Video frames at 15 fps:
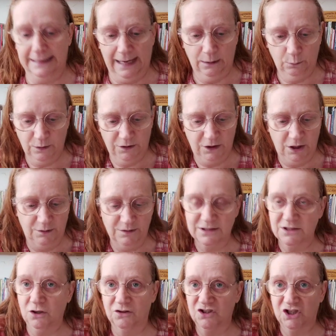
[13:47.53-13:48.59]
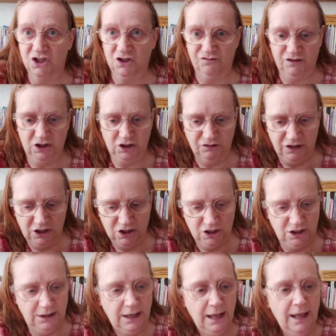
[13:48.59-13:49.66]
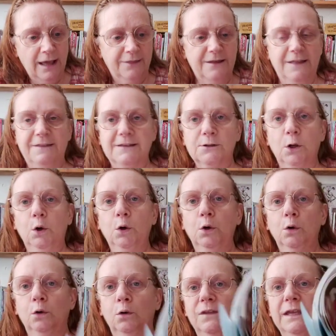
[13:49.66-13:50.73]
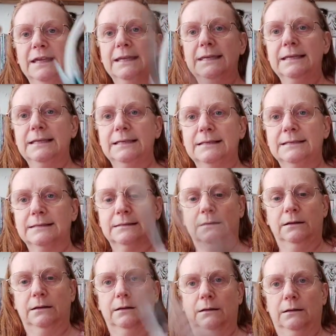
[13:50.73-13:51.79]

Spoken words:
out with you. It's not just a restriction. Then there's all these